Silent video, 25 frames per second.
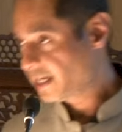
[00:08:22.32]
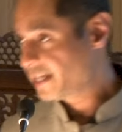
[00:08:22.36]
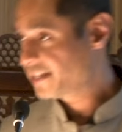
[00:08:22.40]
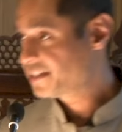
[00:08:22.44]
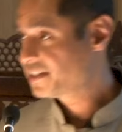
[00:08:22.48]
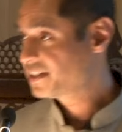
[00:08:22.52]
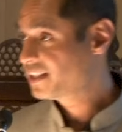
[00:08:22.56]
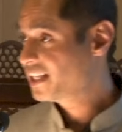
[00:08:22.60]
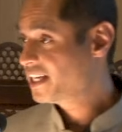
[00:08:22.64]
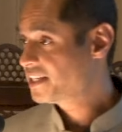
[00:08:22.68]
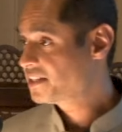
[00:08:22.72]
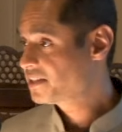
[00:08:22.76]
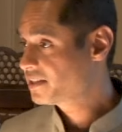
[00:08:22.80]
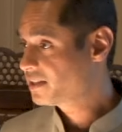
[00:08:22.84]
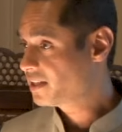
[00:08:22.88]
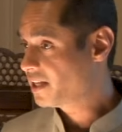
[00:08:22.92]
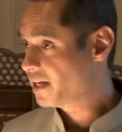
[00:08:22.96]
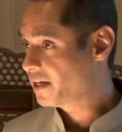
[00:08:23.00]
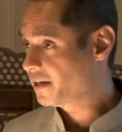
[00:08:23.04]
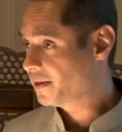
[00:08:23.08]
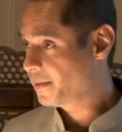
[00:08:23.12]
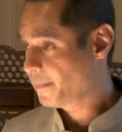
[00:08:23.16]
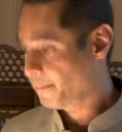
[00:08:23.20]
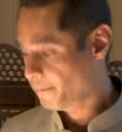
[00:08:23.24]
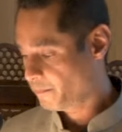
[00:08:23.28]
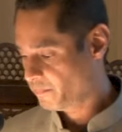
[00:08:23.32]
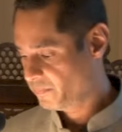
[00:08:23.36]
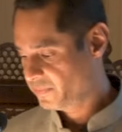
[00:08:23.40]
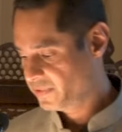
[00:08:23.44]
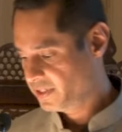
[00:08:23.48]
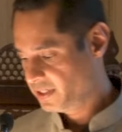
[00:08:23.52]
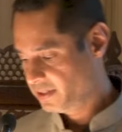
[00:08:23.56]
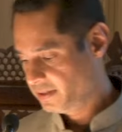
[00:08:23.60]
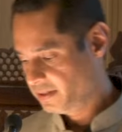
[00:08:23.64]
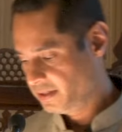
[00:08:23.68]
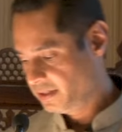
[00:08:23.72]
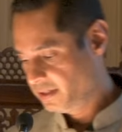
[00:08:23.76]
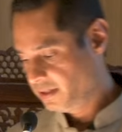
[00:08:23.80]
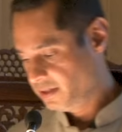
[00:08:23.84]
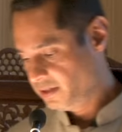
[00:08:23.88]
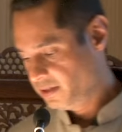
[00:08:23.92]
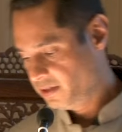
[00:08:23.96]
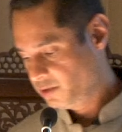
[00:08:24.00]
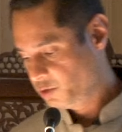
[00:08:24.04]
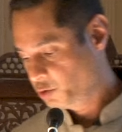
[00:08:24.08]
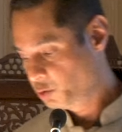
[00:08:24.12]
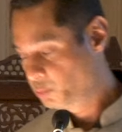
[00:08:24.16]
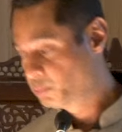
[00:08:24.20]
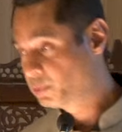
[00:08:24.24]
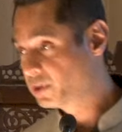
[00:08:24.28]
aisthestai,
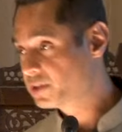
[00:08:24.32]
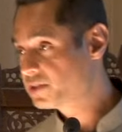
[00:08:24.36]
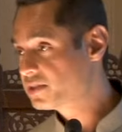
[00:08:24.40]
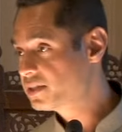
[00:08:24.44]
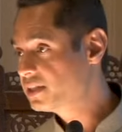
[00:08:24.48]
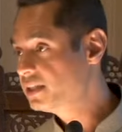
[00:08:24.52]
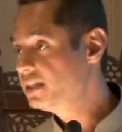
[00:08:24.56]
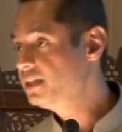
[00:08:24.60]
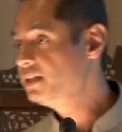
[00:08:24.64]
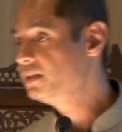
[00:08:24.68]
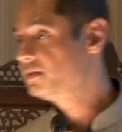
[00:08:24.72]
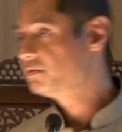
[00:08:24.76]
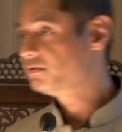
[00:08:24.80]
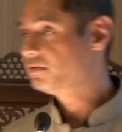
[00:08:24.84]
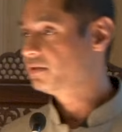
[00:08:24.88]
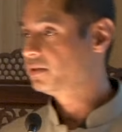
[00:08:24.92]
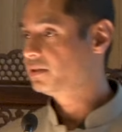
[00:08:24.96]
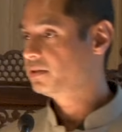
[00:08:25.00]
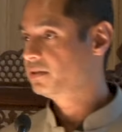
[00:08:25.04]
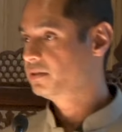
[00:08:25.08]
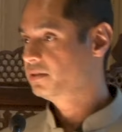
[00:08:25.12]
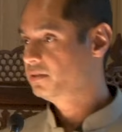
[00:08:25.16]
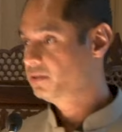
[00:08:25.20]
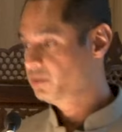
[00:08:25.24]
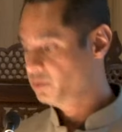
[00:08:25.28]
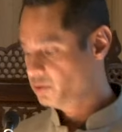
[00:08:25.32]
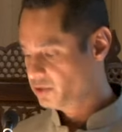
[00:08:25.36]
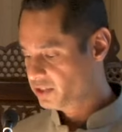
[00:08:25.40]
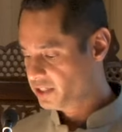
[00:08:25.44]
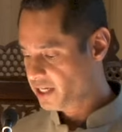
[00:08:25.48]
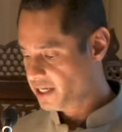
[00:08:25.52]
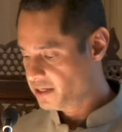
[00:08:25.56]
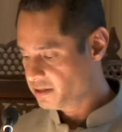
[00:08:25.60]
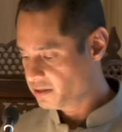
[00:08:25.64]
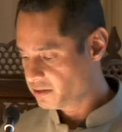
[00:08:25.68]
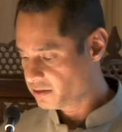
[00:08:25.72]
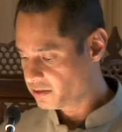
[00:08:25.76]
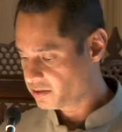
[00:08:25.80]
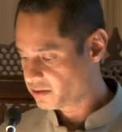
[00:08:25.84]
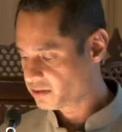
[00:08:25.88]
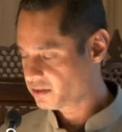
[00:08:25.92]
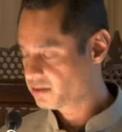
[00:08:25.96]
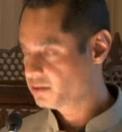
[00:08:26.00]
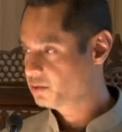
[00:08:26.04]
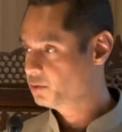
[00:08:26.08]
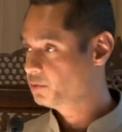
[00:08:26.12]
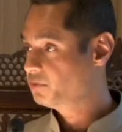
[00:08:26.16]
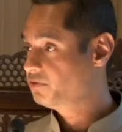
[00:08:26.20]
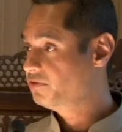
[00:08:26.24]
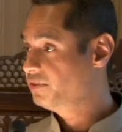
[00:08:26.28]
to perceive, to sense,
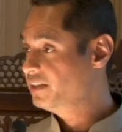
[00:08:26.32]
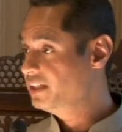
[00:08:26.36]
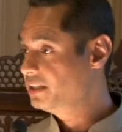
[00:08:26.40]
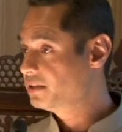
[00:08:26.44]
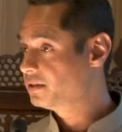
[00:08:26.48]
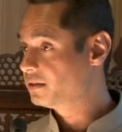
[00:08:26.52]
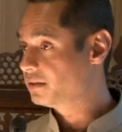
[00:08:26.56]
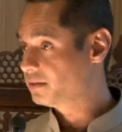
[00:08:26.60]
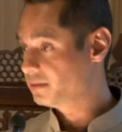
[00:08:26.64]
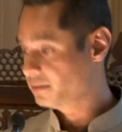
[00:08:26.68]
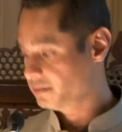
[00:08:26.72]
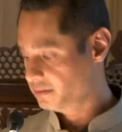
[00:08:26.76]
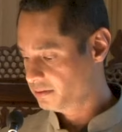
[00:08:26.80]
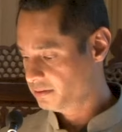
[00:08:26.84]
to feel.